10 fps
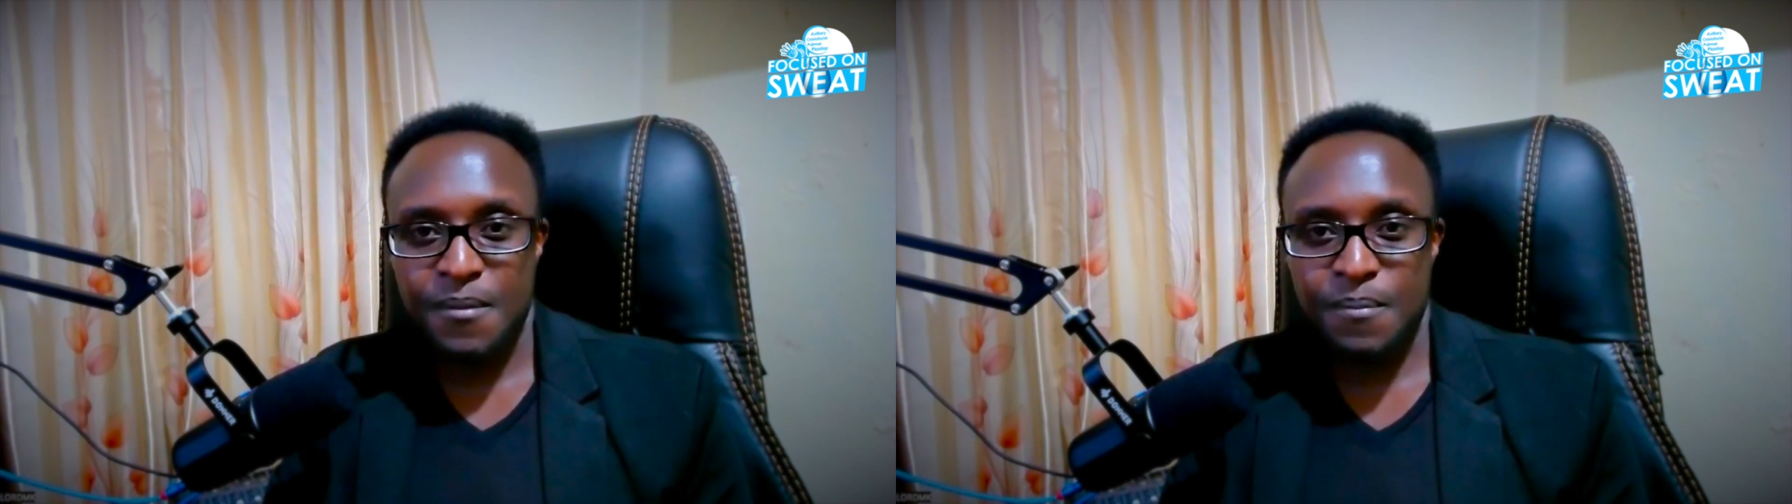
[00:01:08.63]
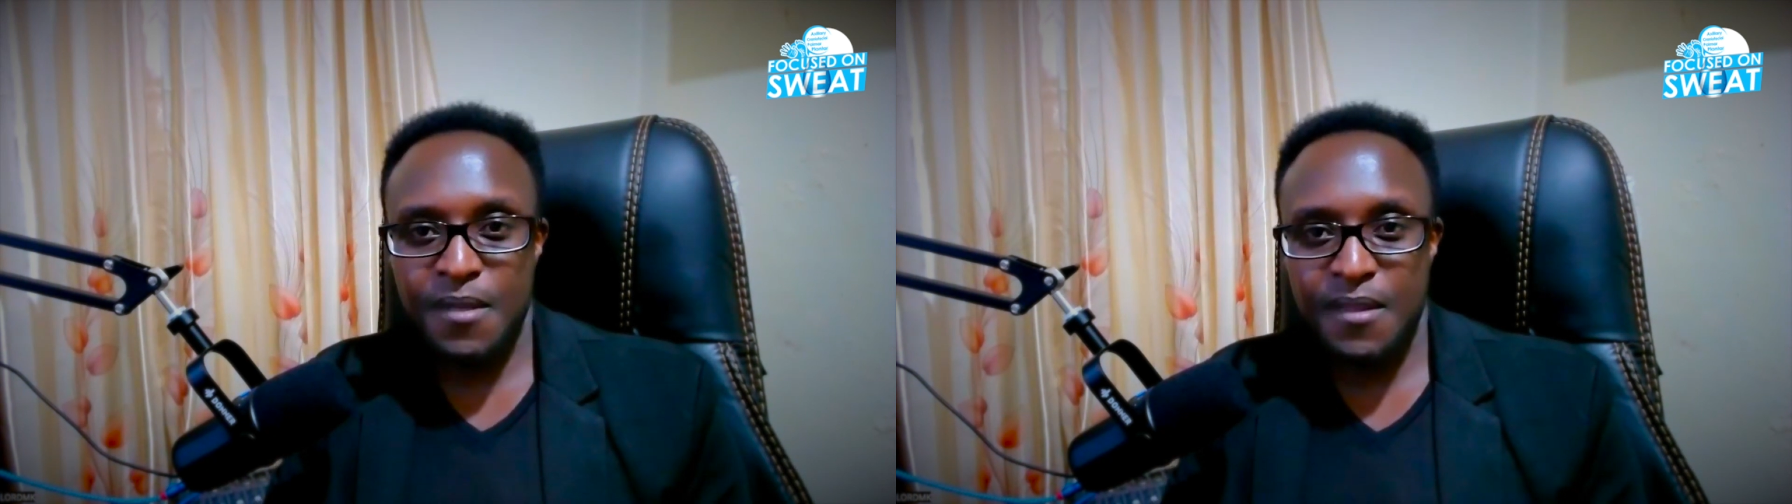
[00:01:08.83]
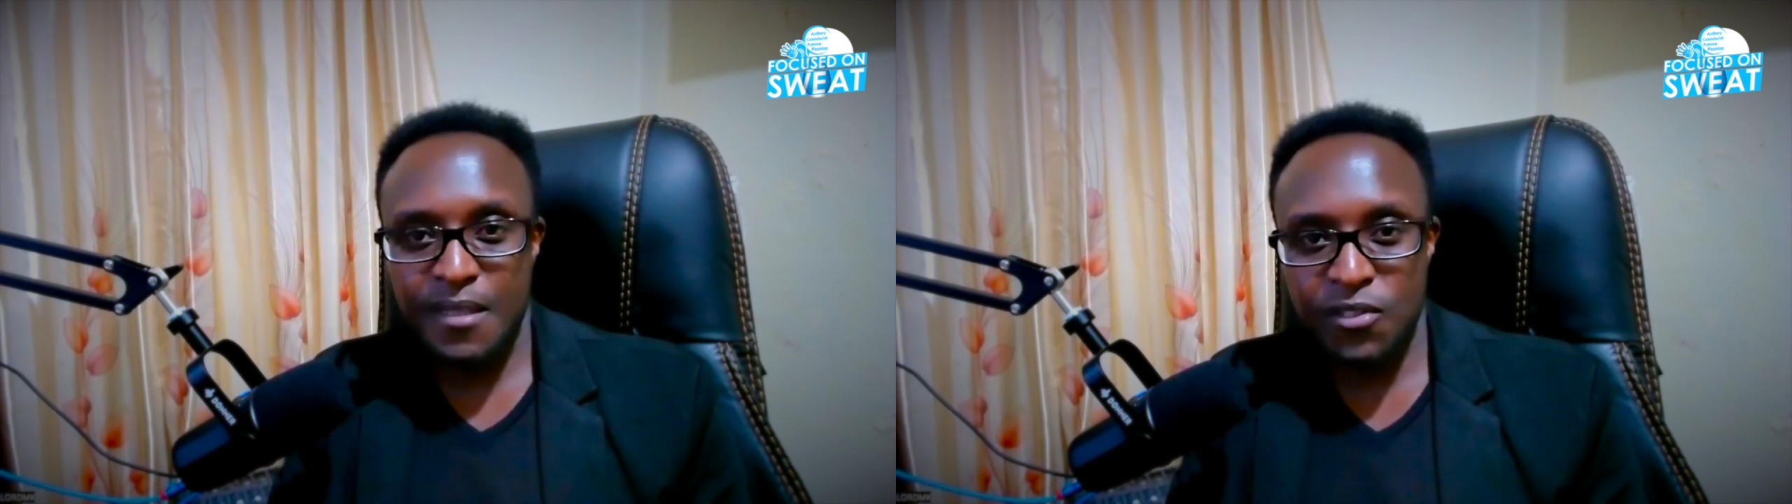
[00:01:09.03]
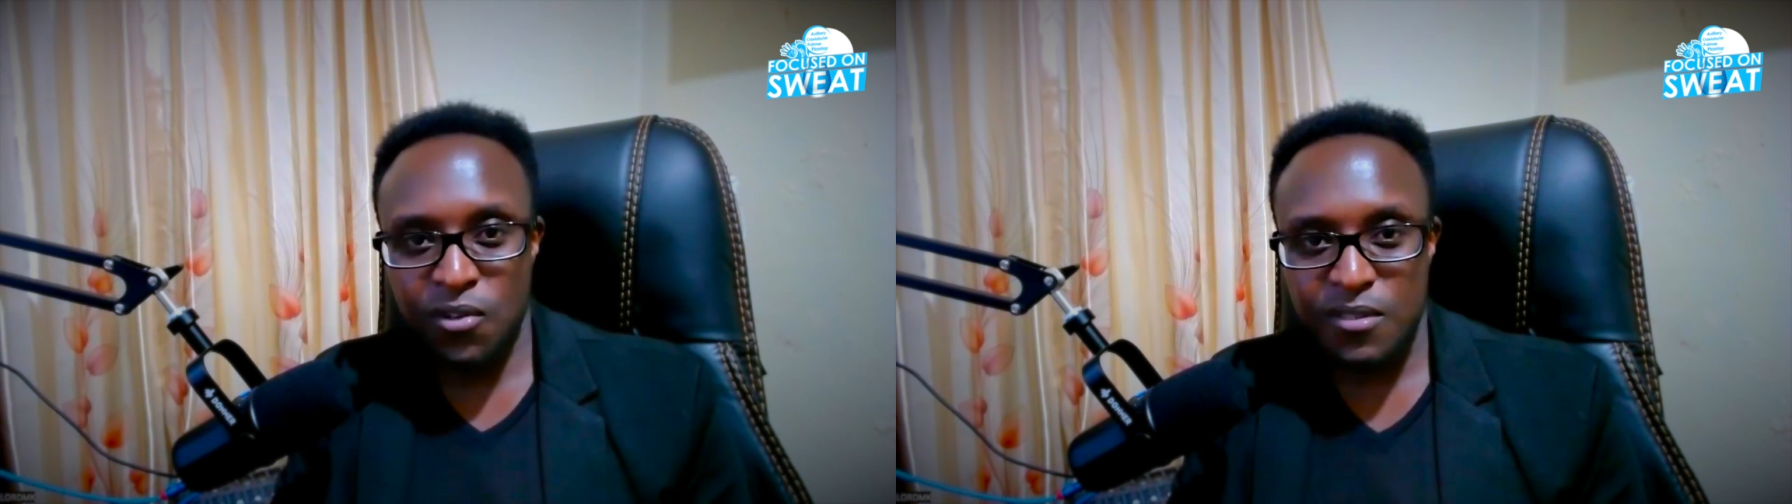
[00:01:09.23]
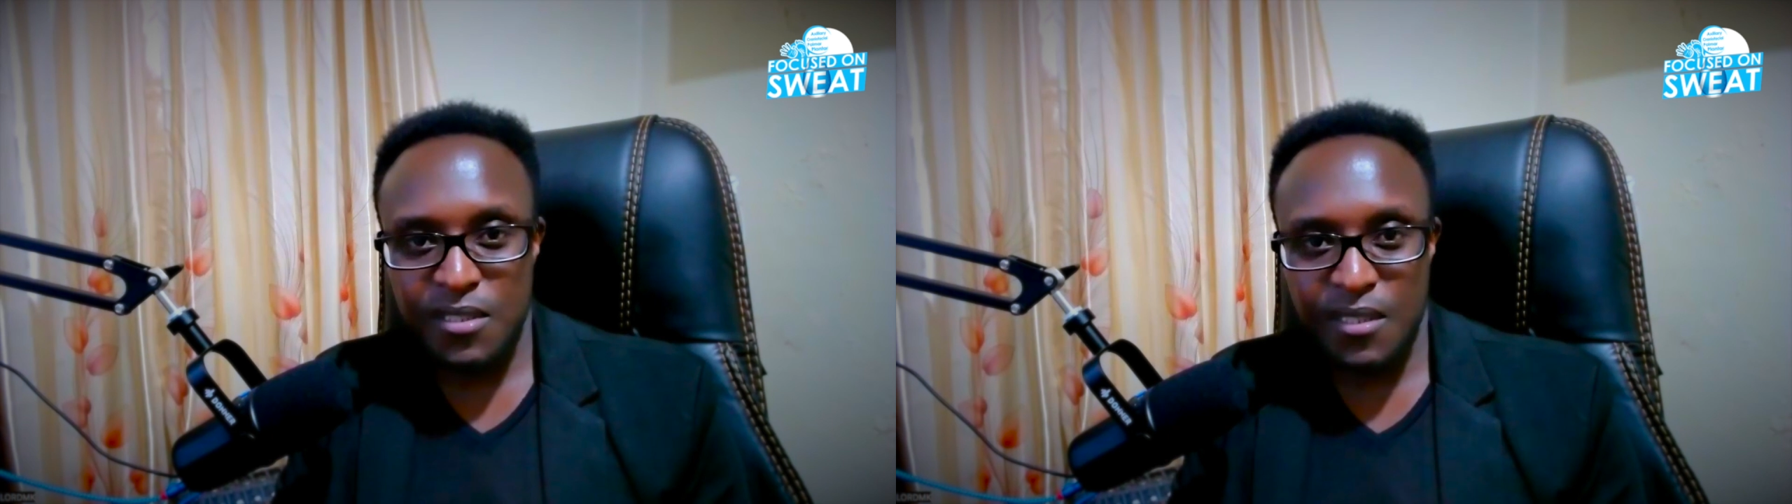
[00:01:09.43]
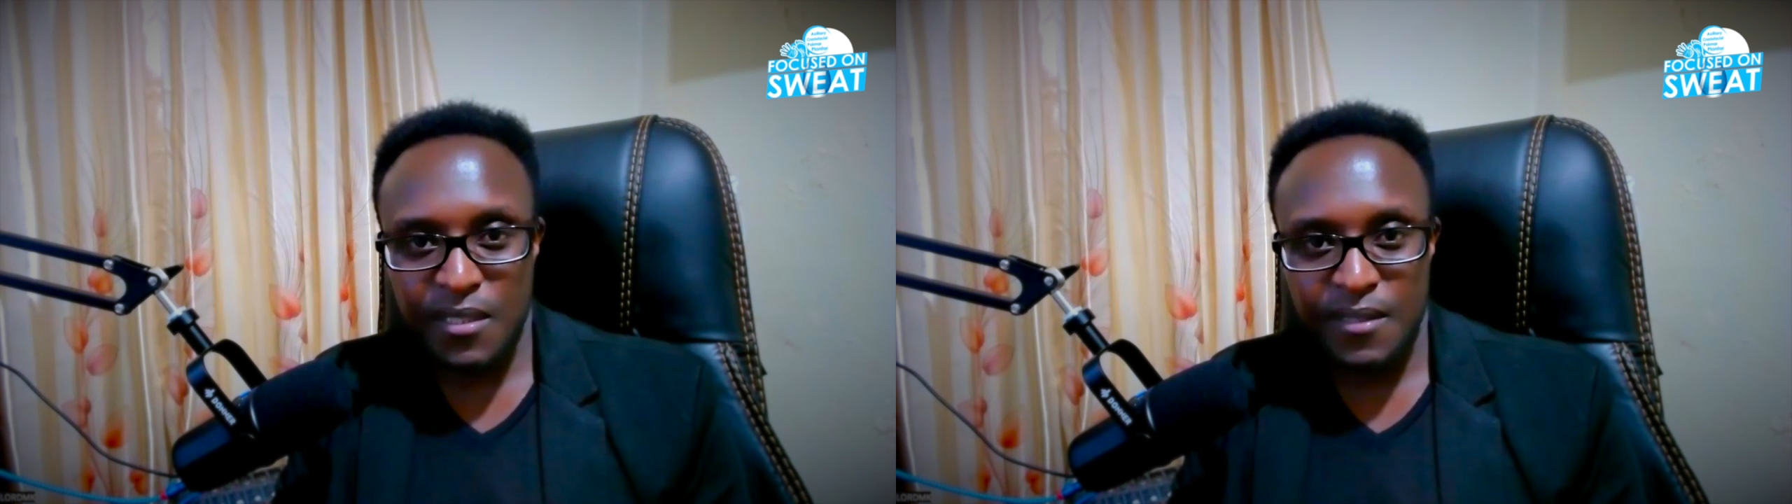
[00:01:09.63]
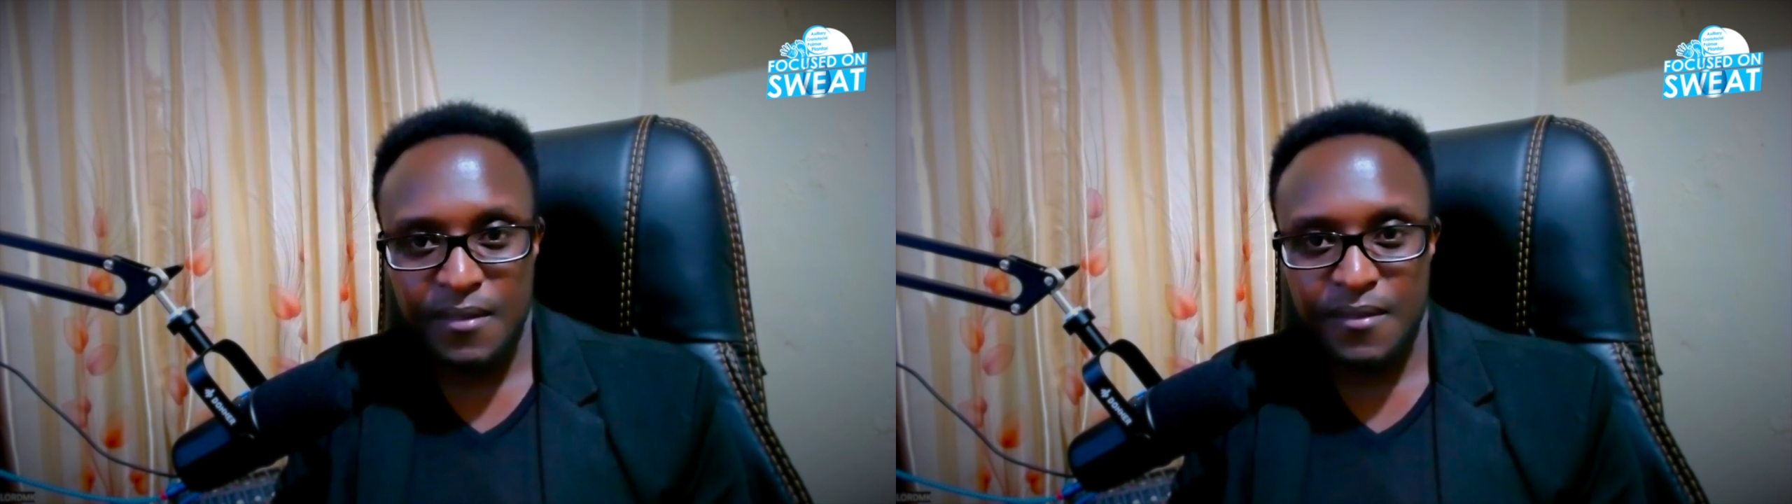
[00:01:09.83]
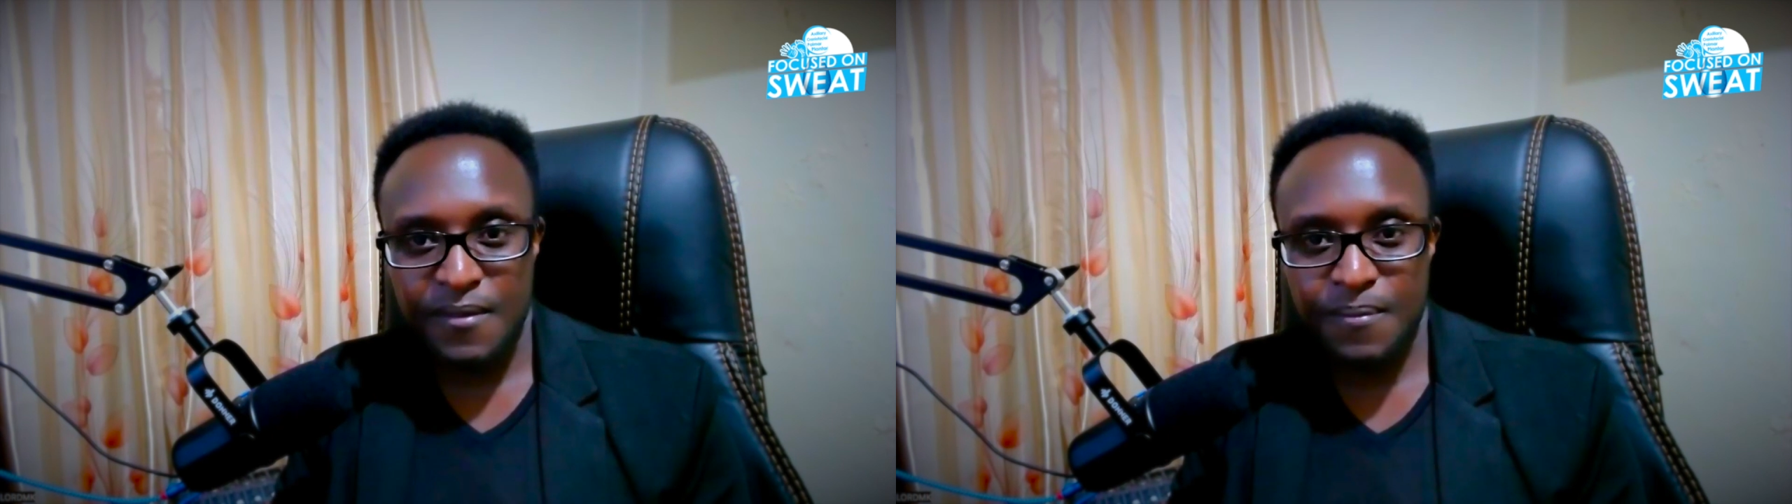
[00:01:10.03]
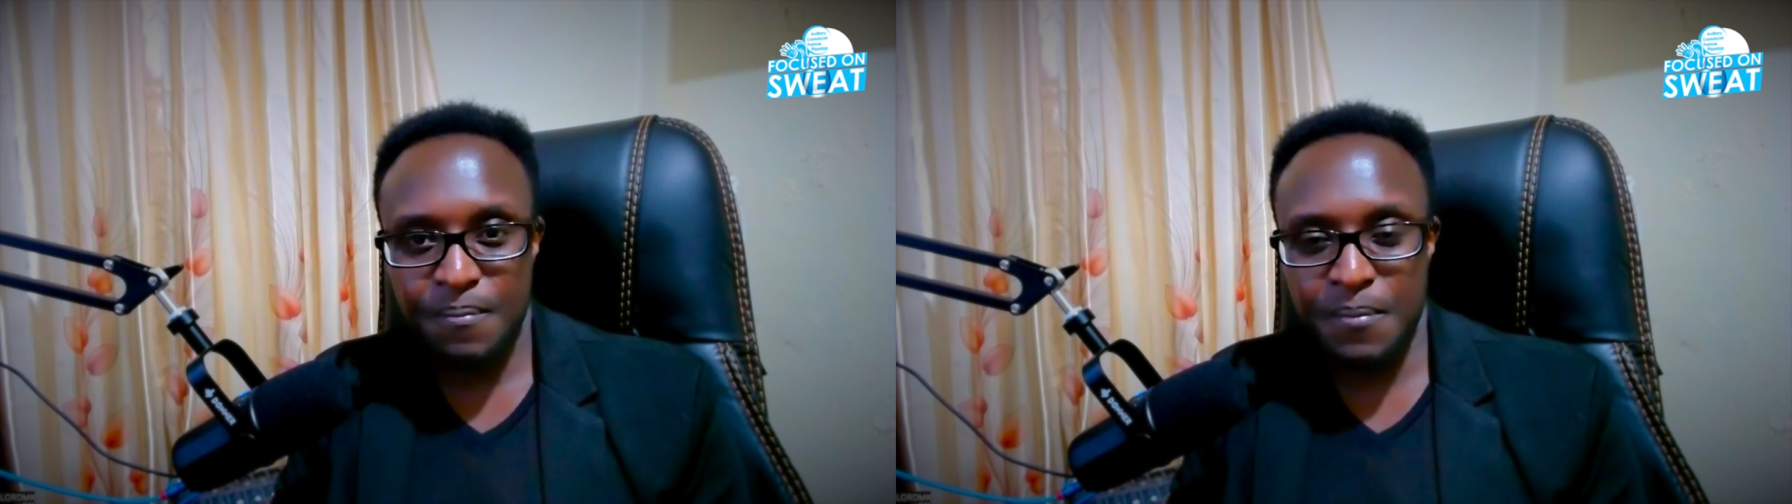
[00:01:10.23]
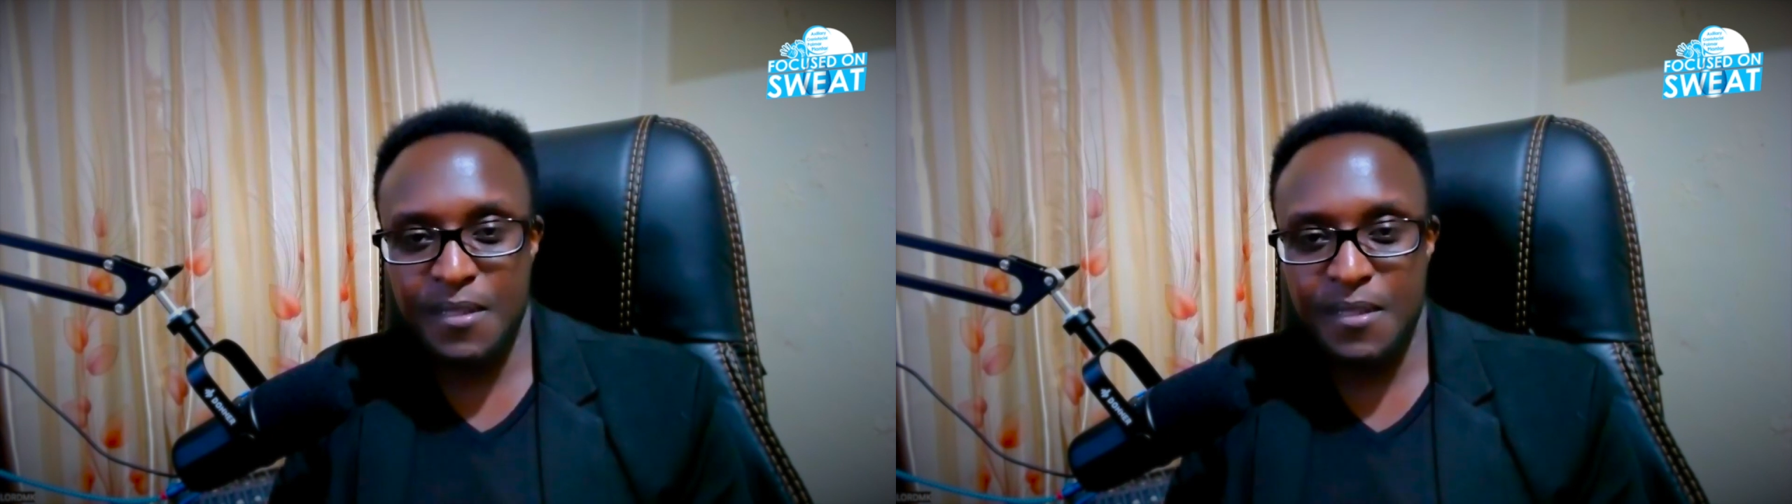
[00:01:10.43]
be the doctor, be